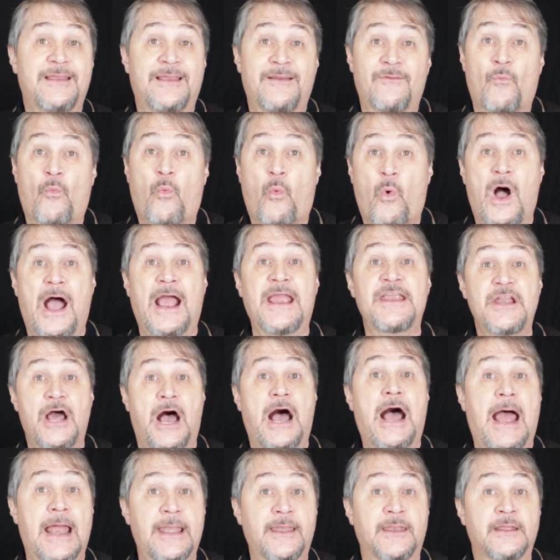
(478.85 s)
why
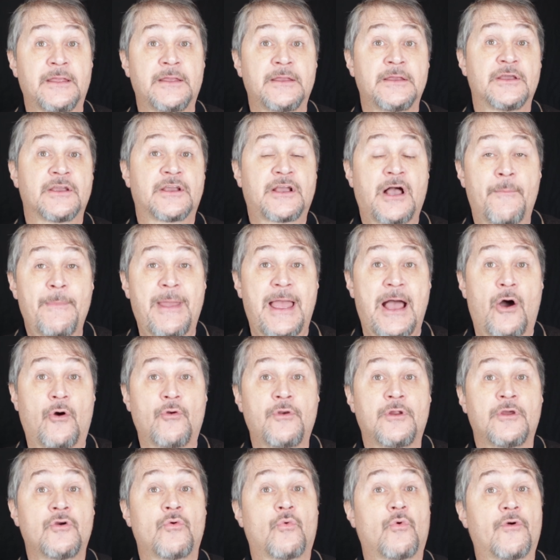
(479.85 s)
not come
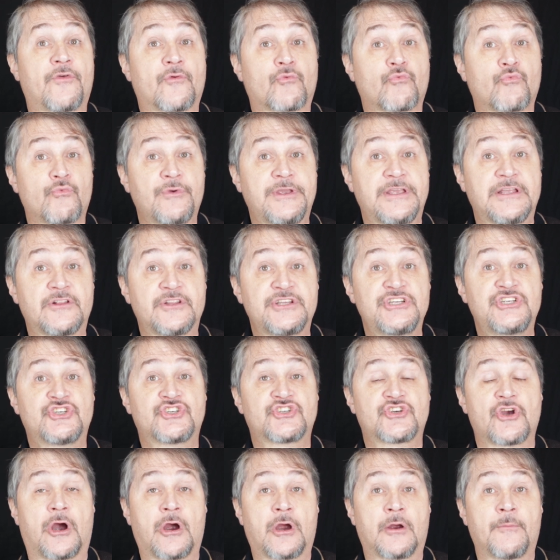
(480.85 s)
out with a really
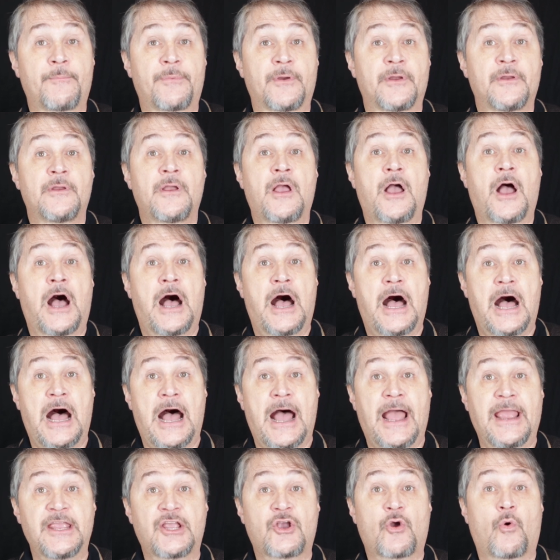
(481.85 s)
sharp,
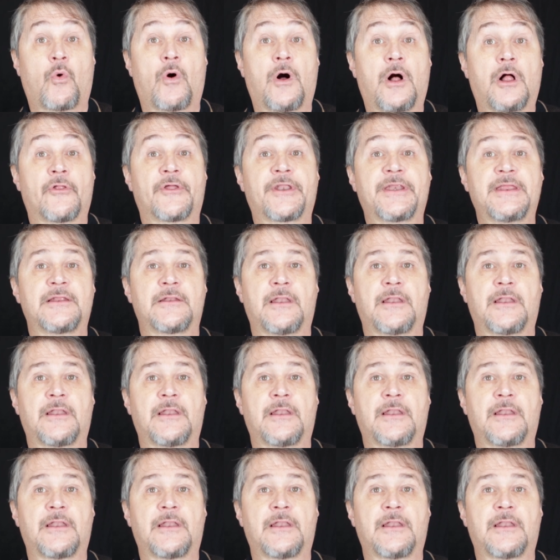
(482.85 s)
high quality